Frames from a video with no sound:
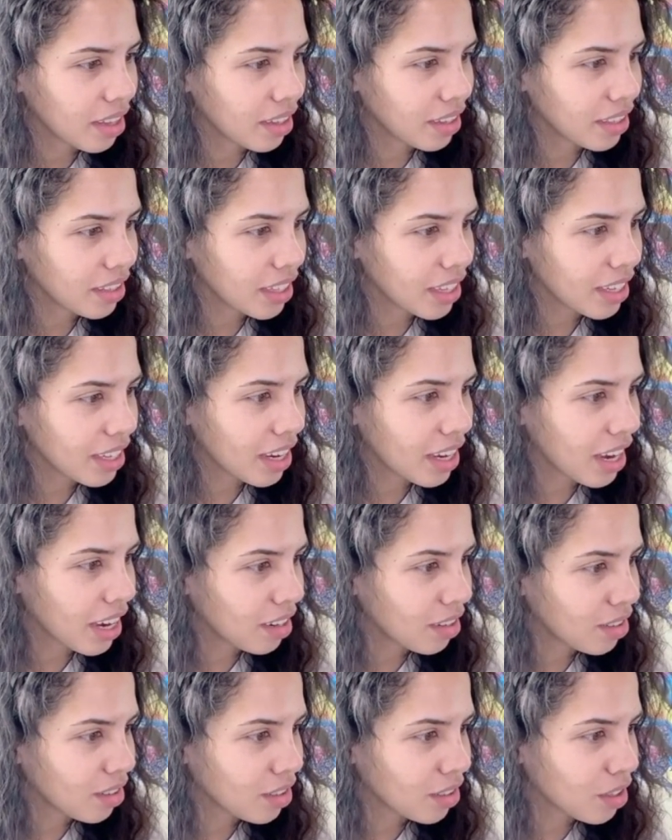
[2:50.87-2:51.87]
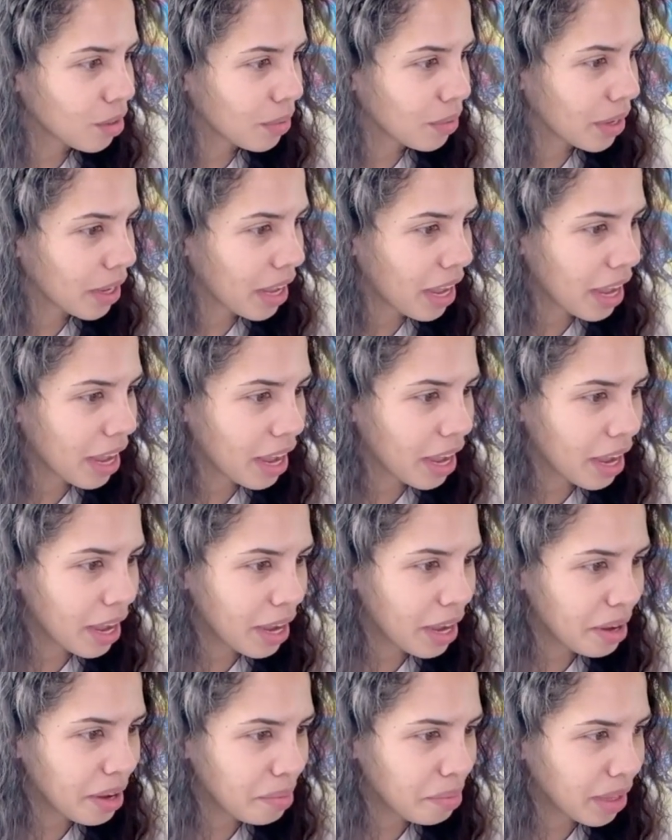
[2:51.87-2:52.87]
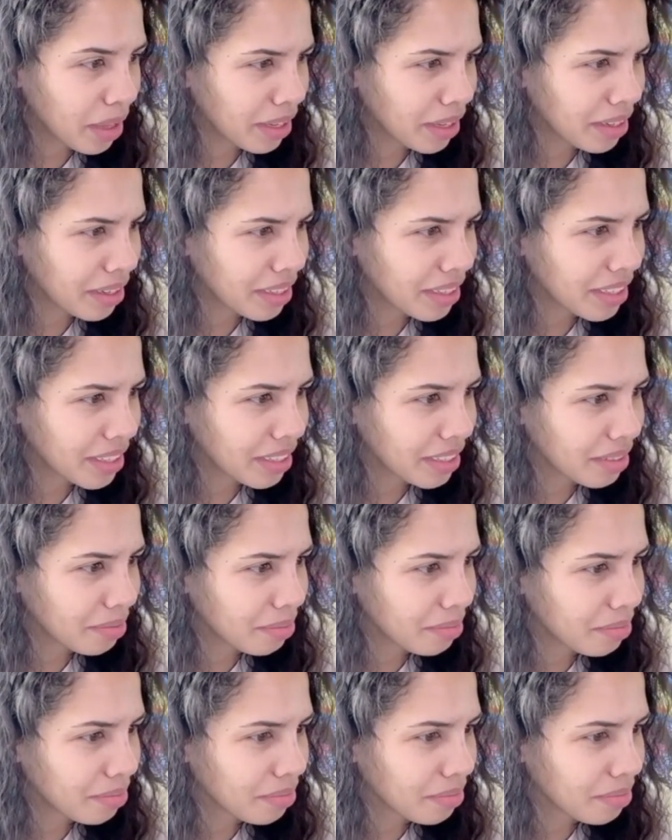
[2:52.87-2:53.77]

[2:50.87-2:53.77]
looks like Kaido's going ham, like on the